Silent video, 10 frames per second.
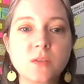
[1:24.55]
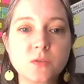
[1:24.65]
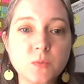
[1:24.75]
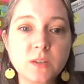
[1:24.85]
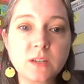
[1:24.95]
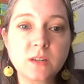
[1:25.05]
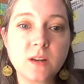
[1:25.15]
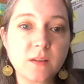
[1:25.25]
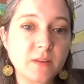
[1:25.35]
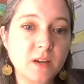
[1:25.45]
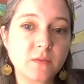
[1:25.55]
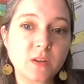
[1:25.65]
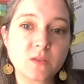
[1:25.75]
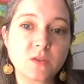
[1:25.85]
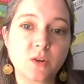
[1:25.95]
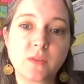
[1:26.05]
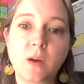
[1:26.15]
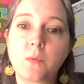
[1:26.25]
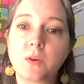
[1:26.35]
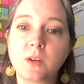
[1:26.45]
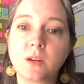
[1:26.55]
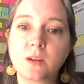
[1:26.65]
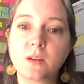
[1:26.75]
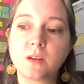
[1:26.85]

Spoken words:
there's really nothing of concern that would,